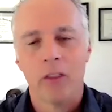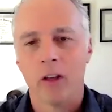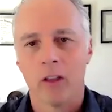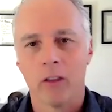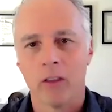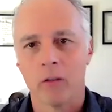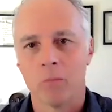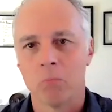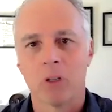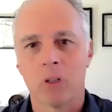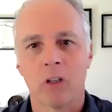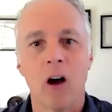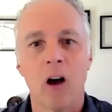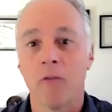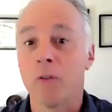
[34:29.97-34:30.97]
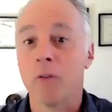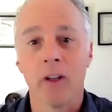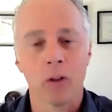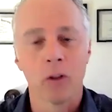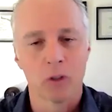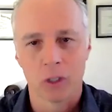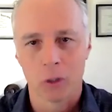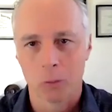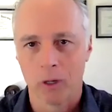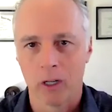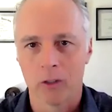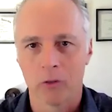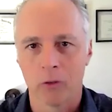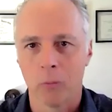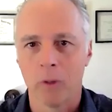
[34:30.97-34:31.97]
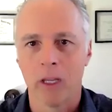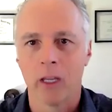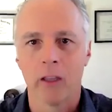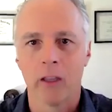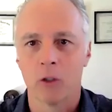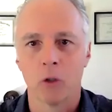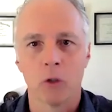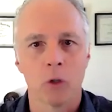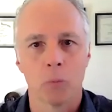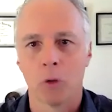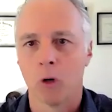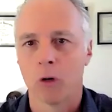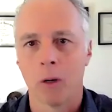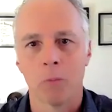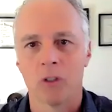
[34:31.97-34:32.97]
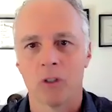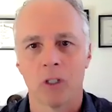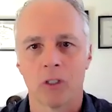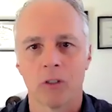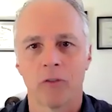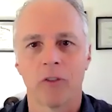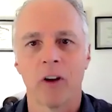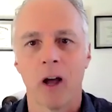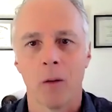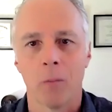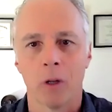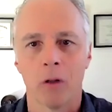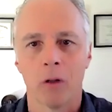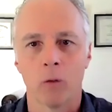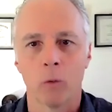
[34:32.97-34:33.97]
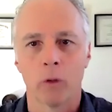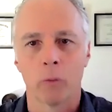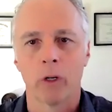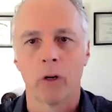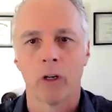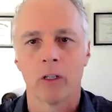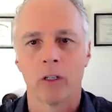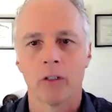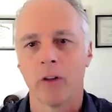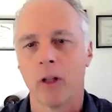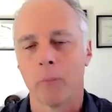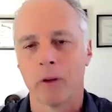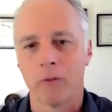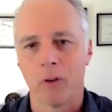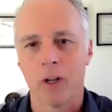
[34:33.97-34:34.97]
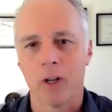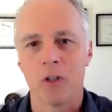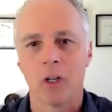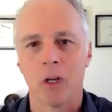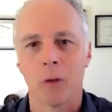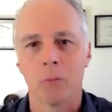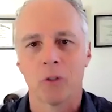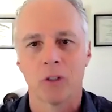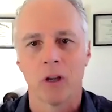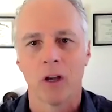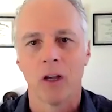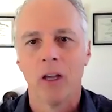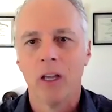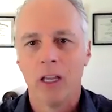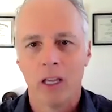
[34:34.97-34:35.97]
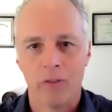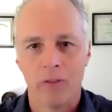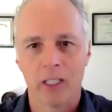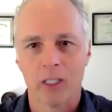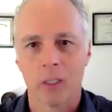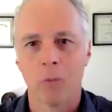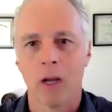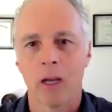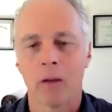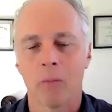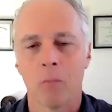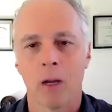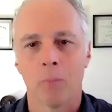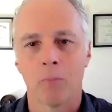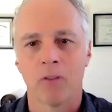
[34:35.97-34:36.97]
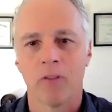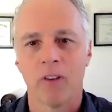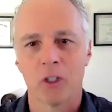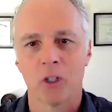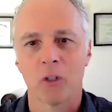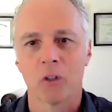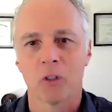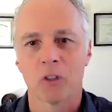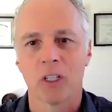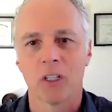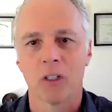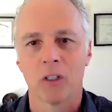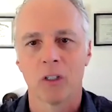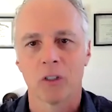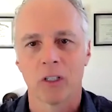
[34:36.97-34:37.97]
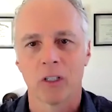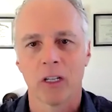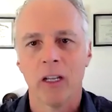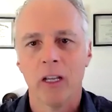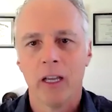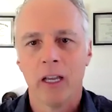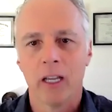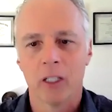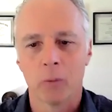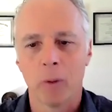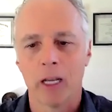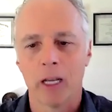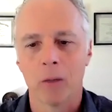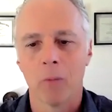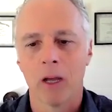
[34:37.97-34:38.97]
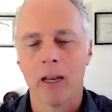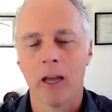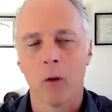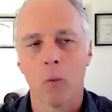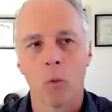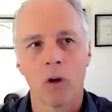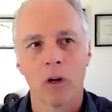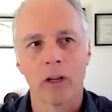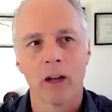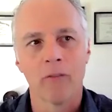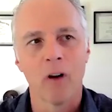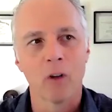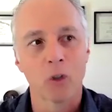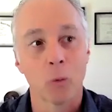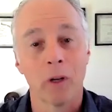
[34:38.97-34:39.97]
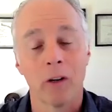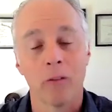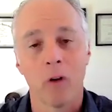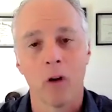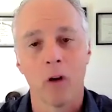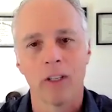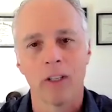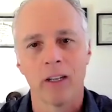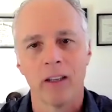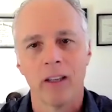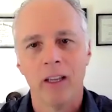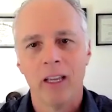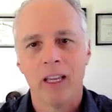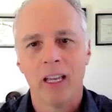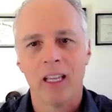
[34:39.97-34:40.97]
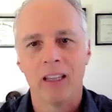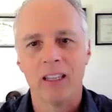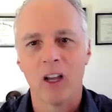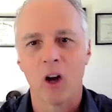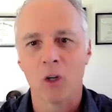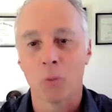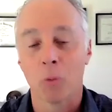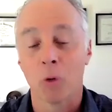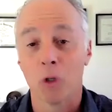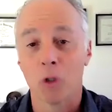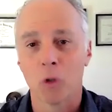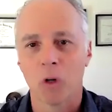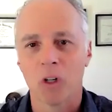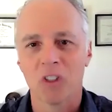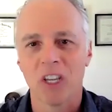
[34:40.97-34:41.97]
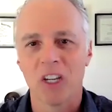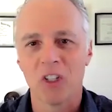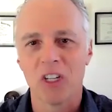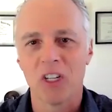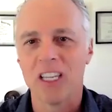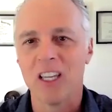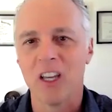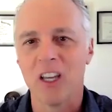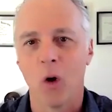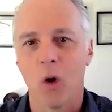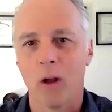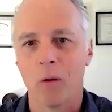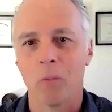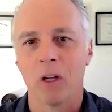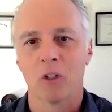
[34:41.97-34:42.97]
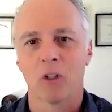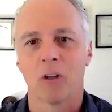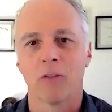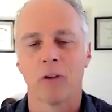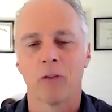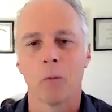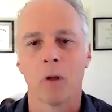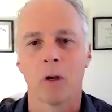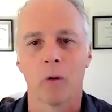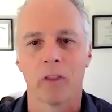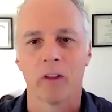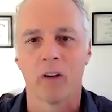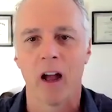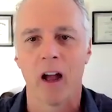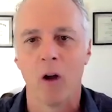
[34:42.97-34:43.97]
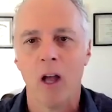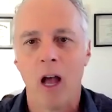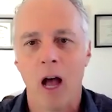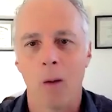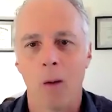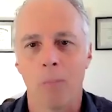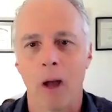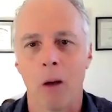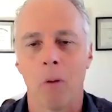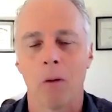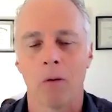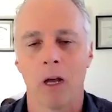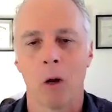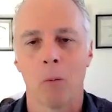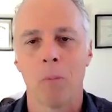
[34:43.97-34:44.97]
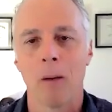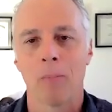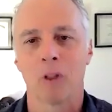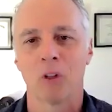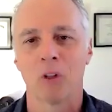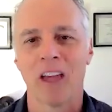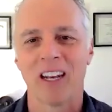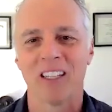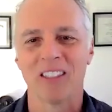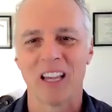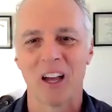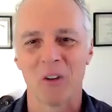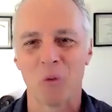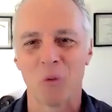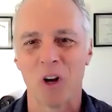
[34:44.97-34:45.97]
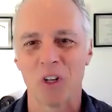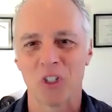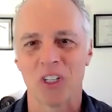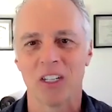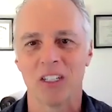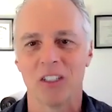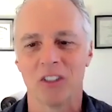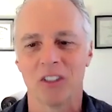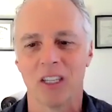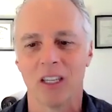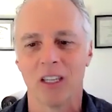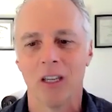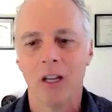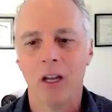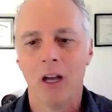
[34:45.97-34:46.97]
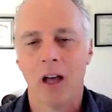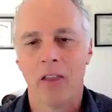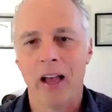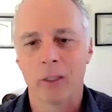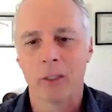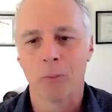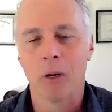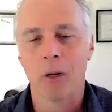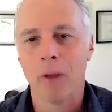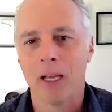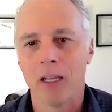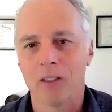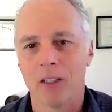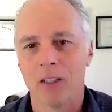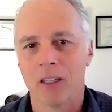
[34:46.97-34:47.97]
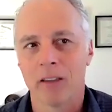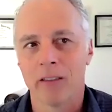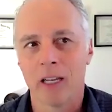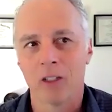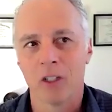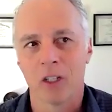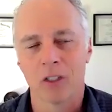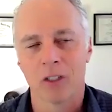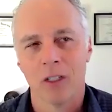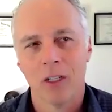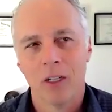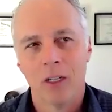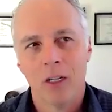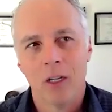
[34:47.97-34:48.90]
the Kauffman Fellows experience for me, the 2-year program, was just phenomenal with regard to developing friendships, advancing my professional skills, and expanding my network. I've also been involved in the Entrepreneurs Organization, EO. I'm not sure if you're familiar with it or how popular that is out in Washington, D.C. That's been amazing. And then just